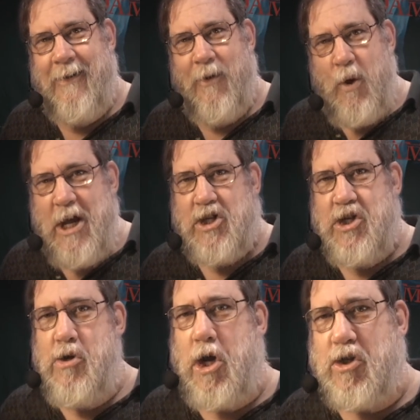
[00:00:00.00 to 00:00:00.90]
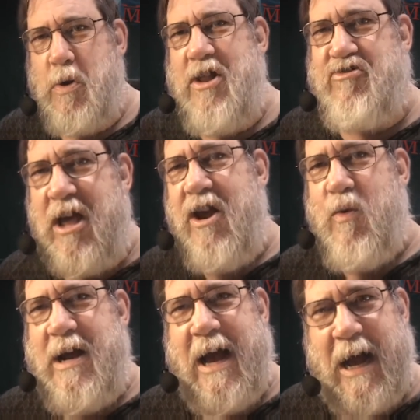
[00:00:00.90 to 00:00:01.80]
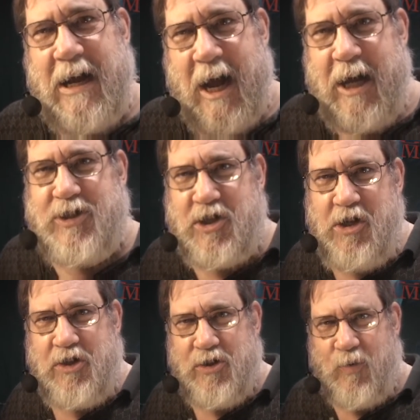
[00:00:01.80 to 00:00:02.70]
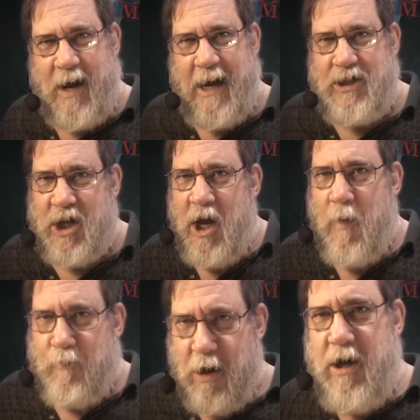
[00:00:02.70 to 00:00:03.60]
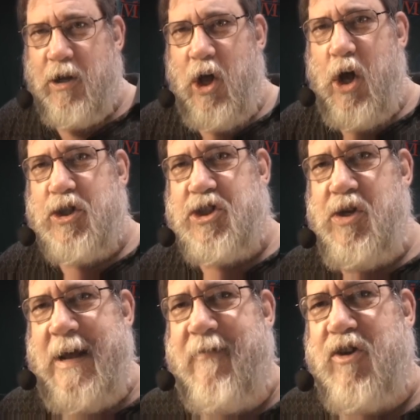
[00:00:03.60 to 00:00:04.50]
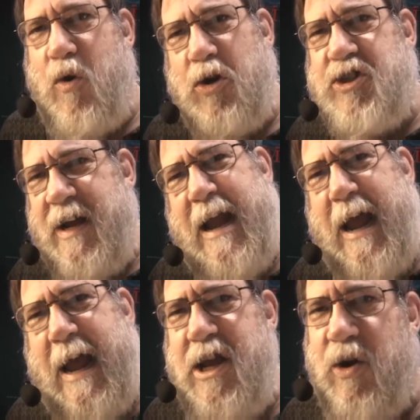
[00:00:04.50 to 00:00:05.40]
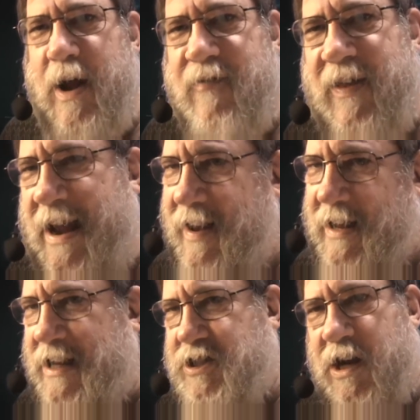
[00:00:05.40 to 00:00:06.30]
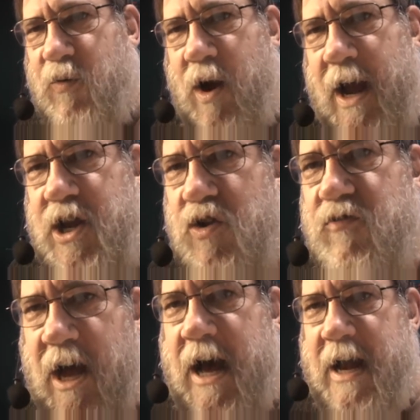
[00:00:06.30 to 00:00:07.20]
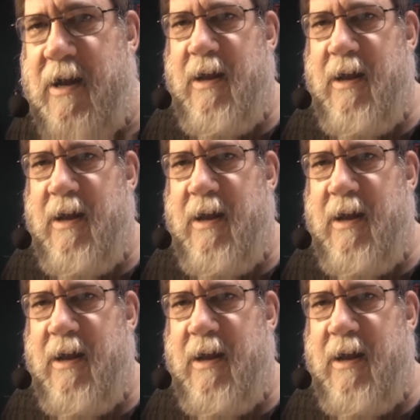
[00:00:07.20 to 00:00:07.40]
We sue because we think we got constitutional rights, bring a lawsuit and have the court say, nah, you don't have that. That's not a right you got.